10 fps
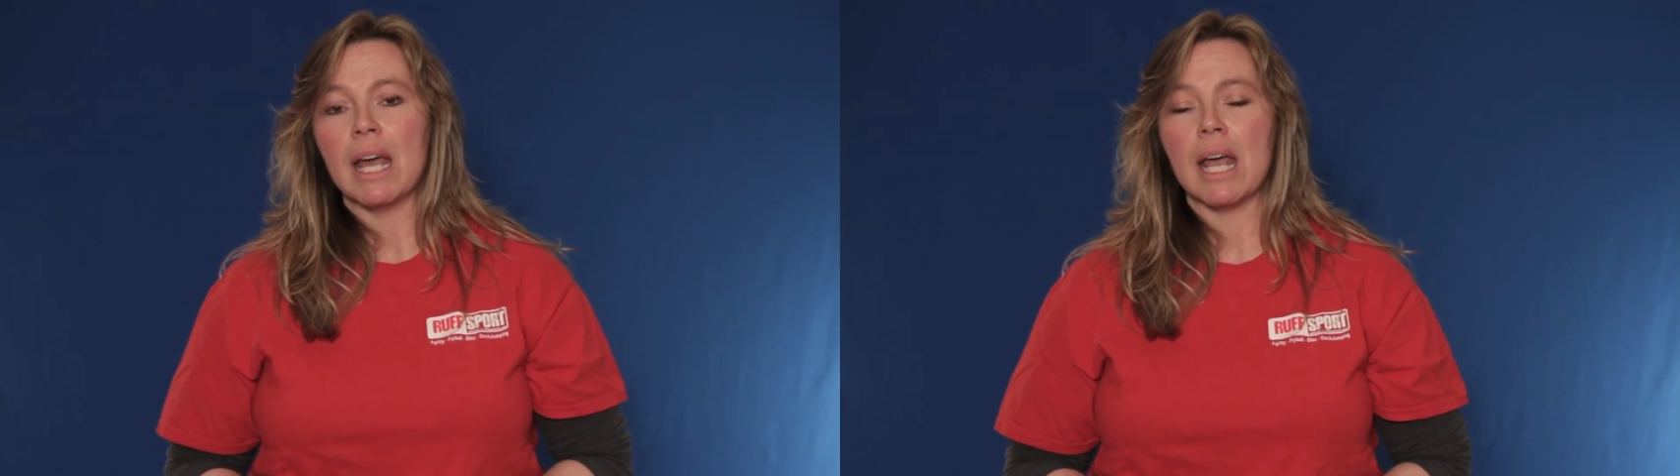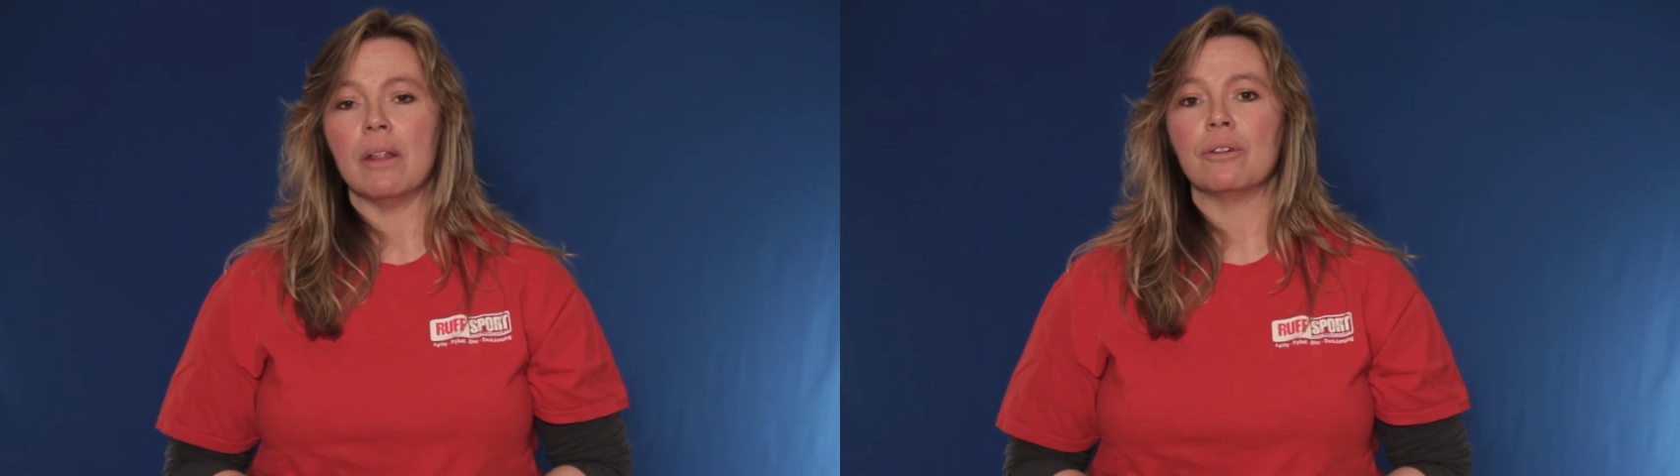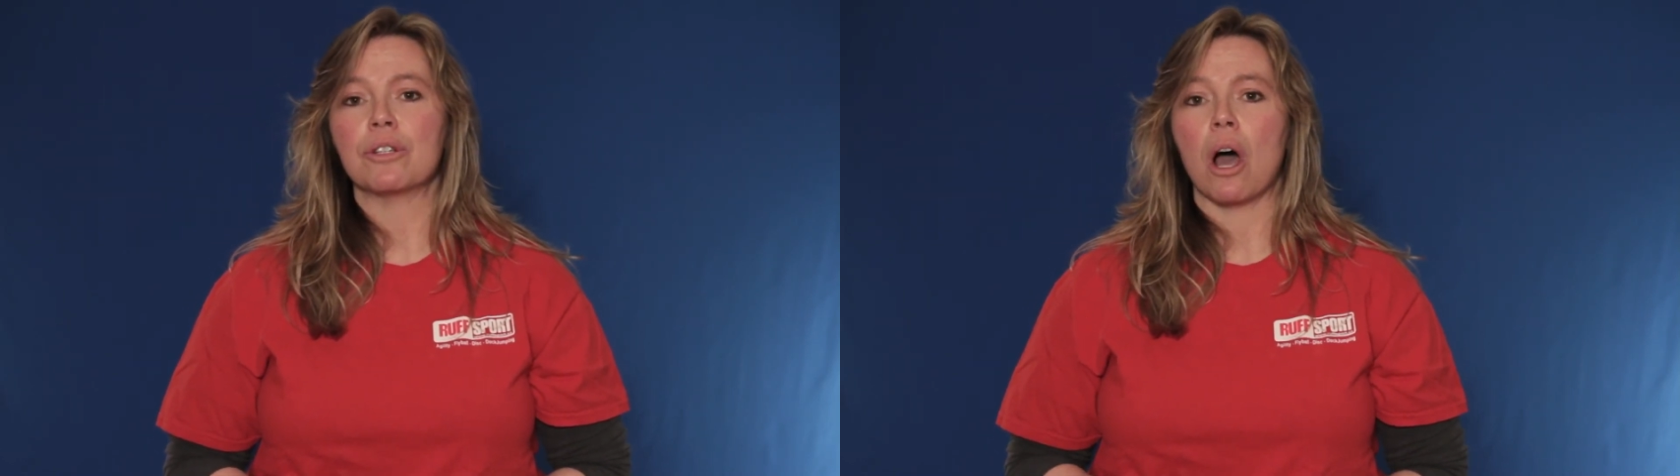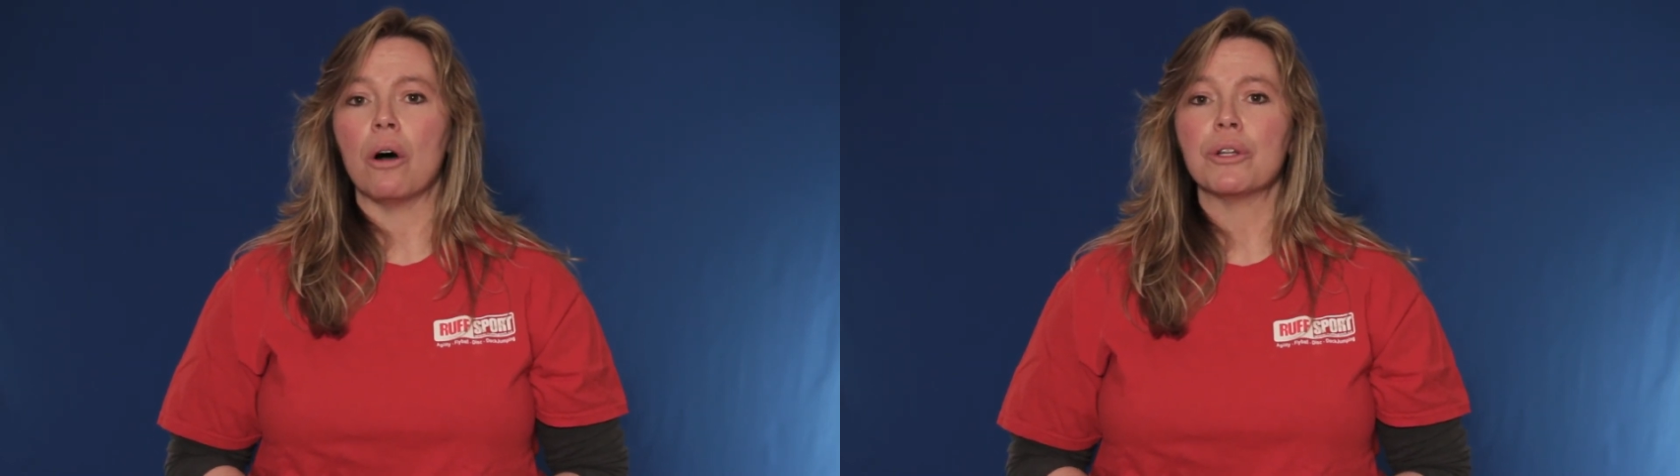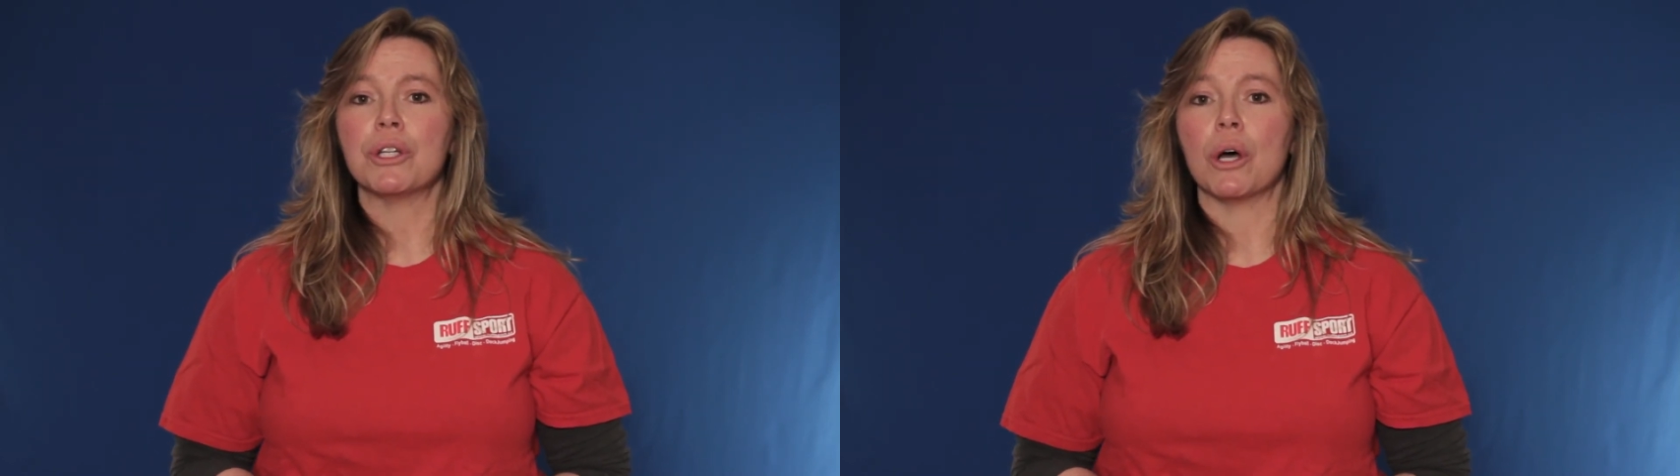and there's
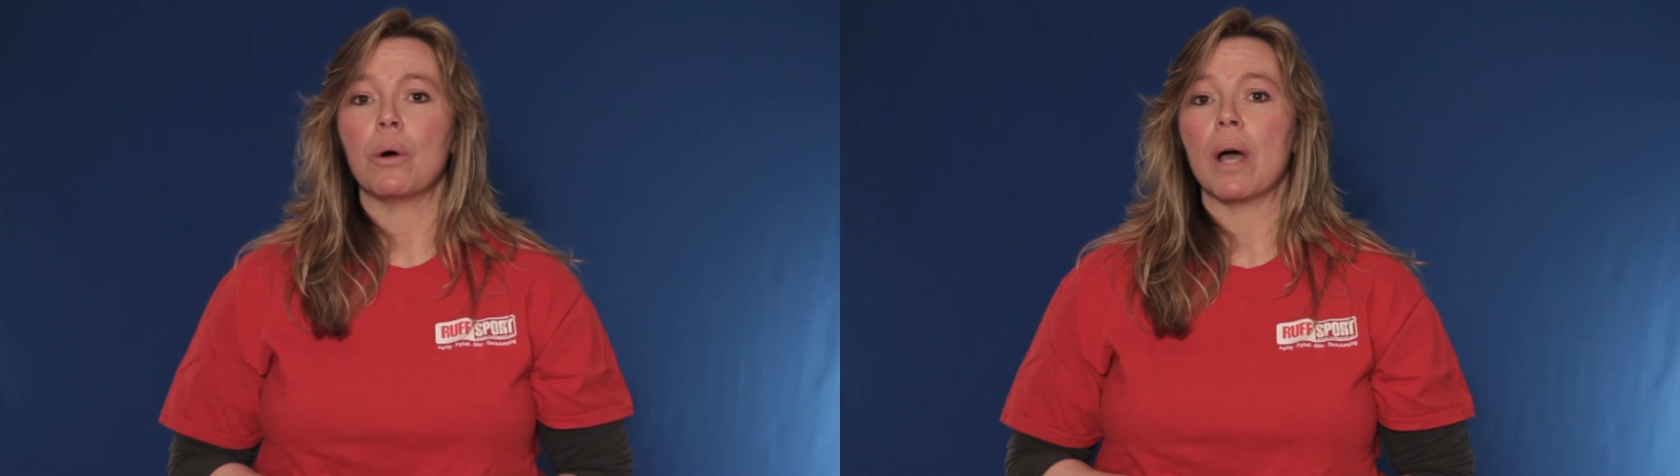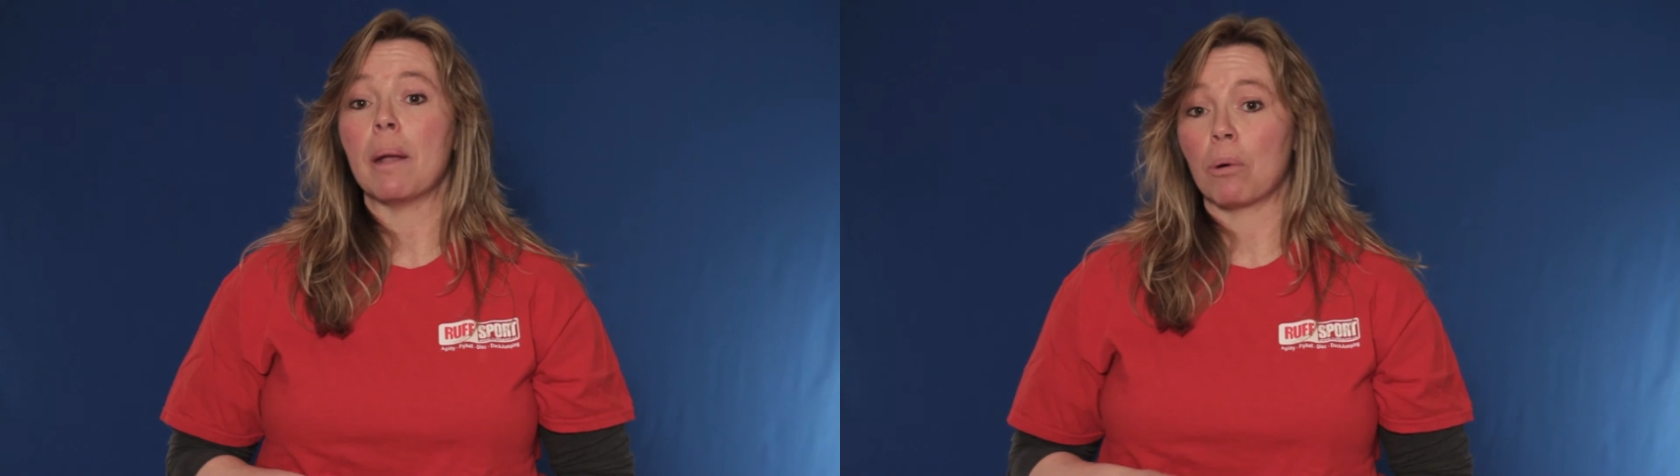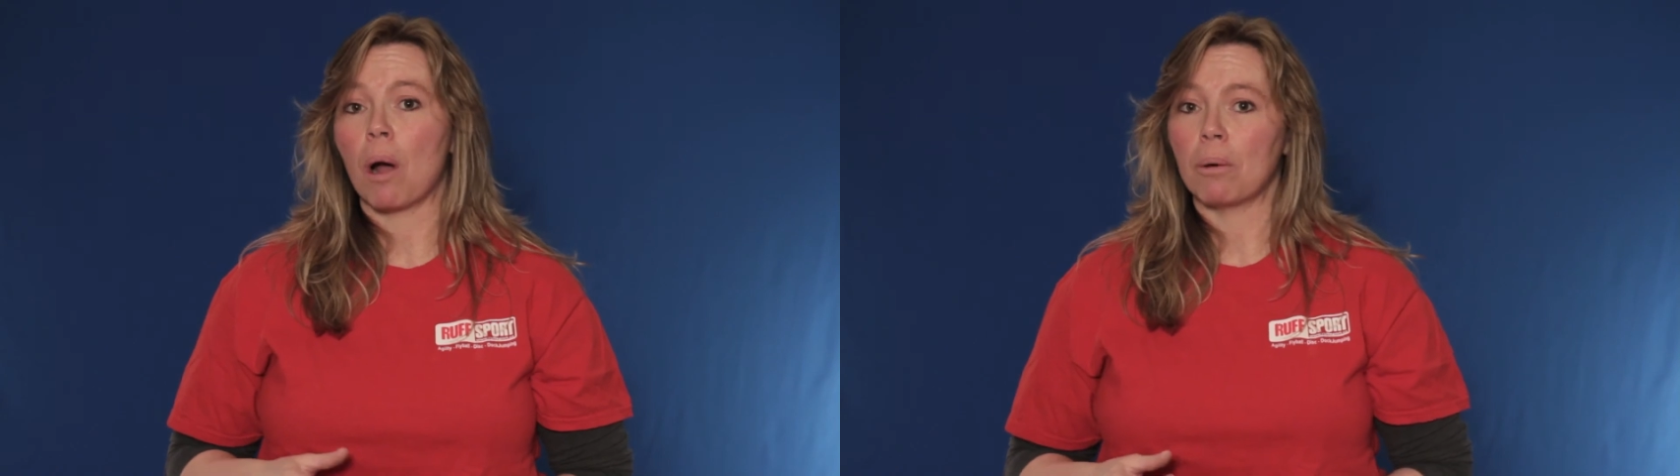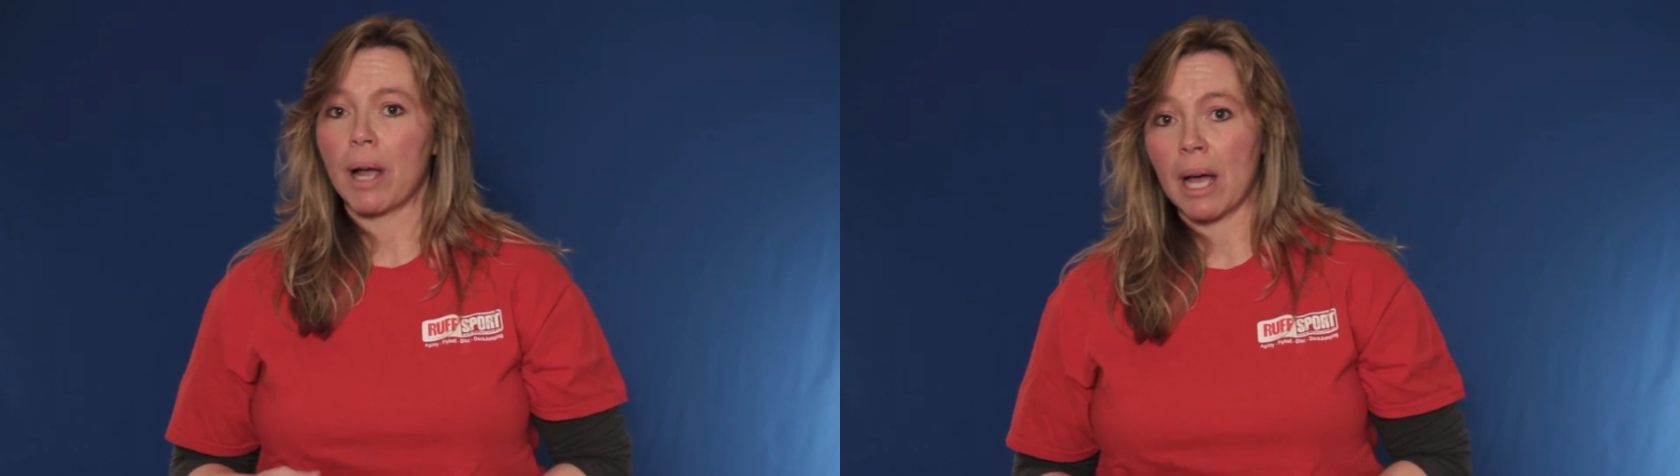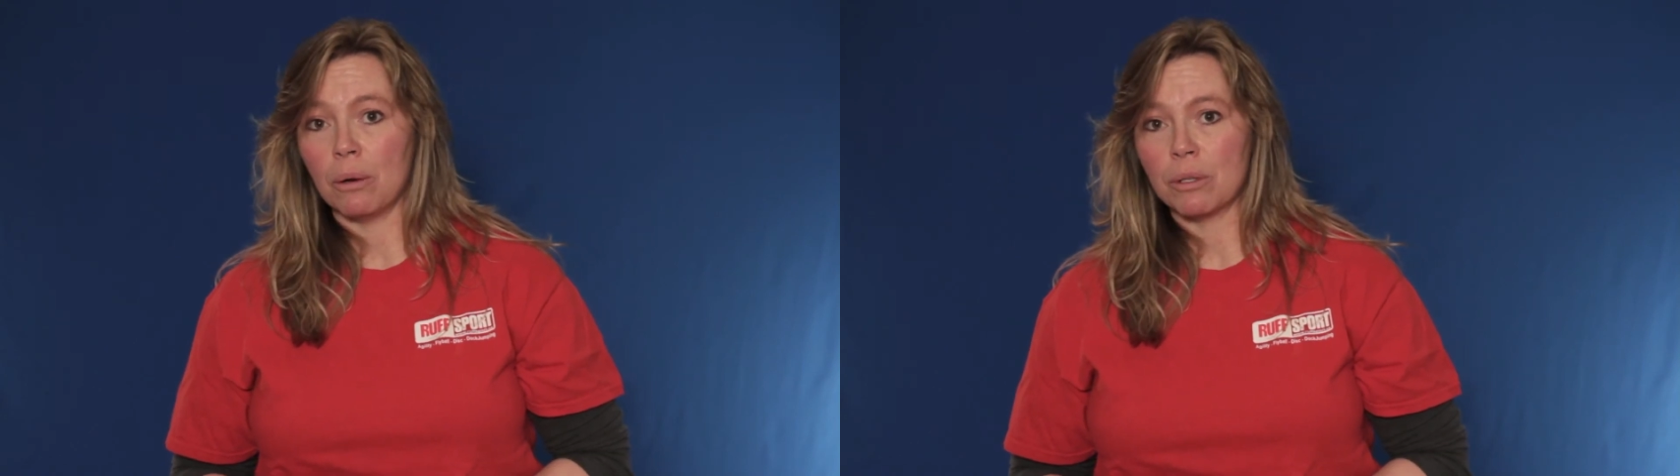also a
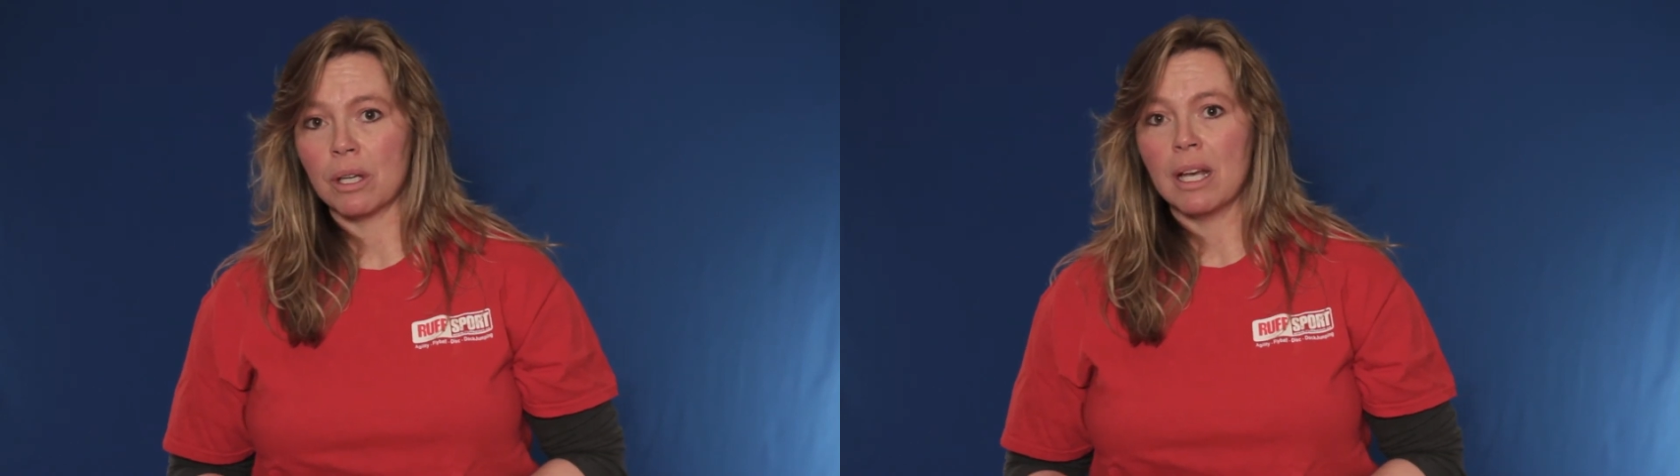proper out.